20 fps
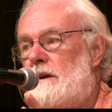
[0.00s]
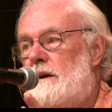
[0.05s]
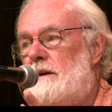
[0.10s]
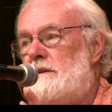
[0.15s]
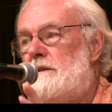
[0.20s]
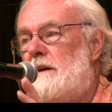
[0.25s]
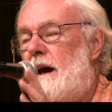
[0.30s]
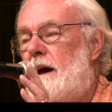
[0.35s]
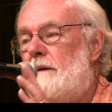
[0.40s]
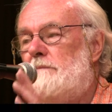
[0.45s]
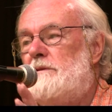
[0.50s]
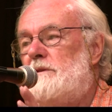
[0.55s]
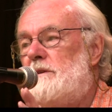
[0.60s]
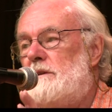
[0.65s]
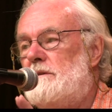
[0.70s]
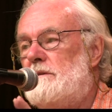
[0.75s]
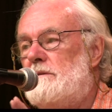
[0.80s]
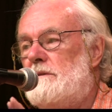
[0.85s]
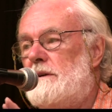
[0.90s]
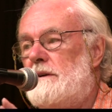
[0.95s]
It's
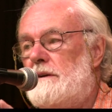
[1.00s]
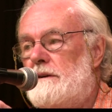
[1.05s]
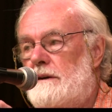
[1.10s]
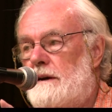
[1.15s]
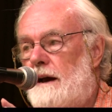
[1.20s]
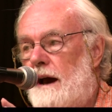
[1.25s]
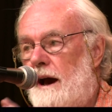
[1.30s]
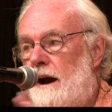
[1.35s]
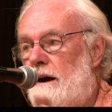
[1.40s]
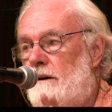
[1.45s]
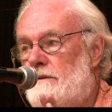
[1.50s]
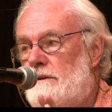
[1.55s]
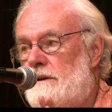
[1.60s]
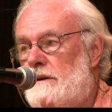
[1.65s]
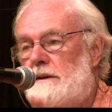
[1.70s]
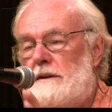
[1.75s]
absolutely out.